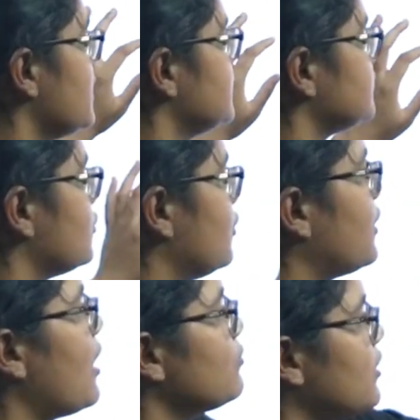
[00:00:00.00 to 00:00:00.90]
So
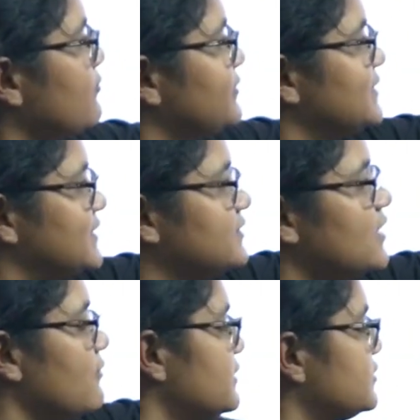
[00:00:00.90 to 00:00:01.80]
out of 6
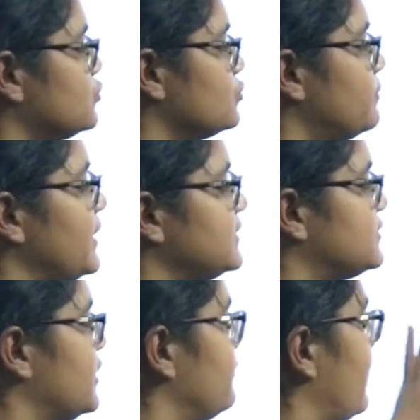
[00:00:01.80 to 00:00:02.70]
hours, 2 plus
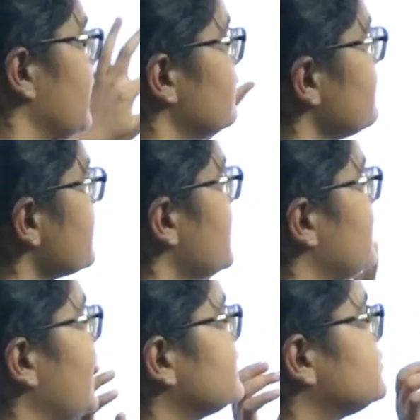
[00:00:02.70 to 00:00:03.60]
3 went.
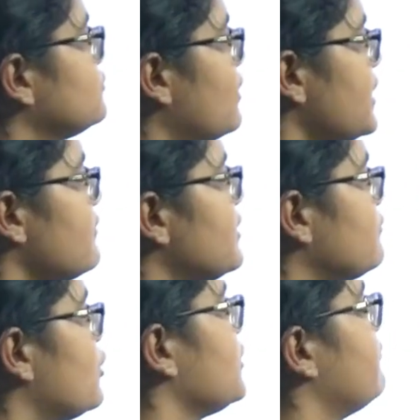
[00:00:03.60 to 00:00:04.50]
Next 1 hour,
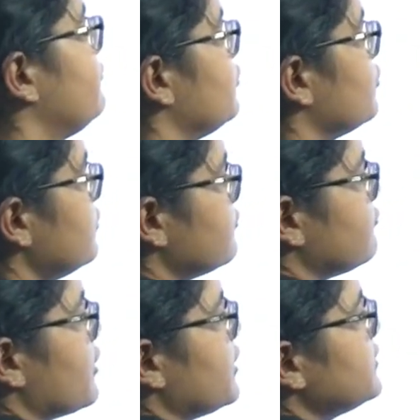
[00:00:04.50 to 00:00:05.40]
what you have to do
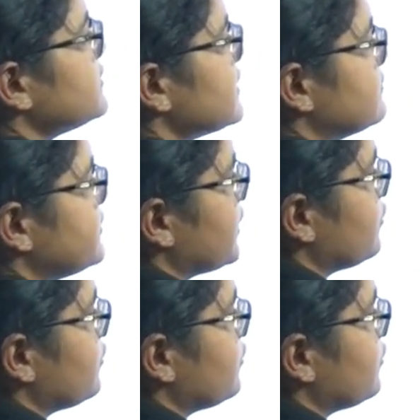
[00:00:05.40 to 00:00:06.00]
for a subject